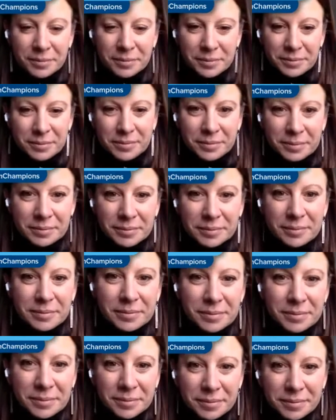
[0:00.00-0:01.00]

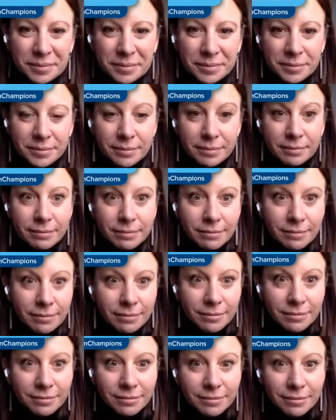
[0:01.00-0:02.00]

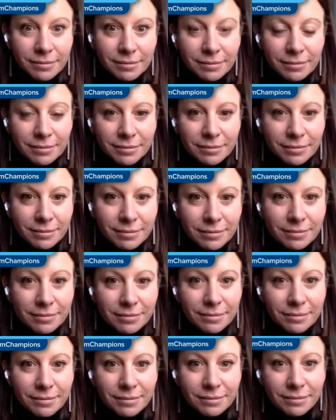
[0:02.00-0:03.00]

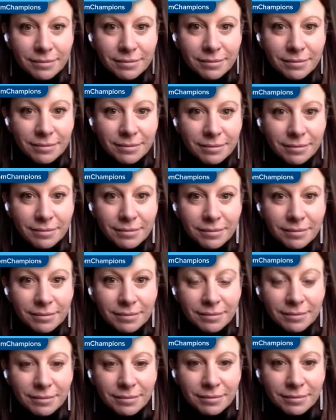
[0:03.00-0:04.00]

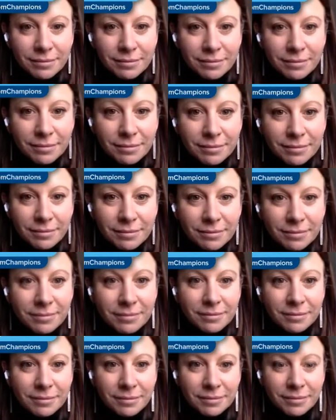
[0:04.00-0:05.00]

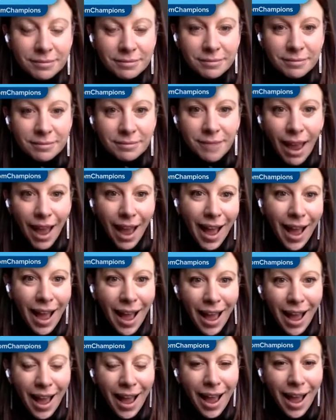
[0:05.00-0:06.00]

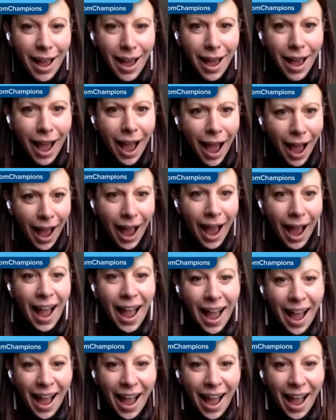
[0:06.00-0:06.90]
This person isn't speaking.